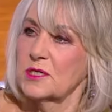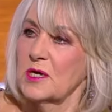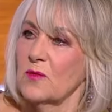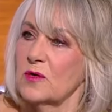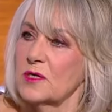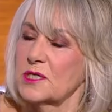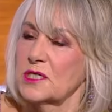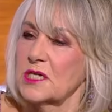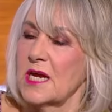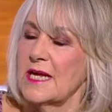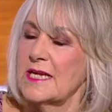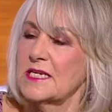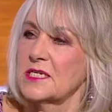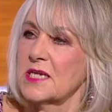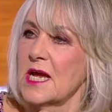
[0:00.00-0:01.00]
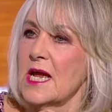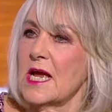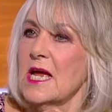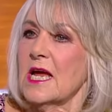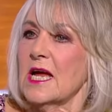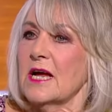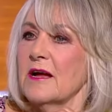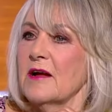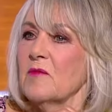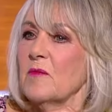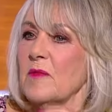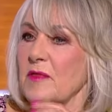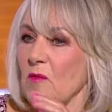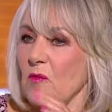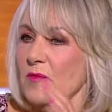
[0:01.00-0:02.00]
I watched, and Um,
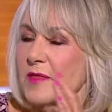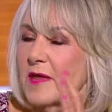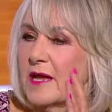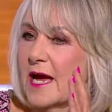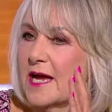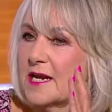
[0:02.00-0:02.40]
they had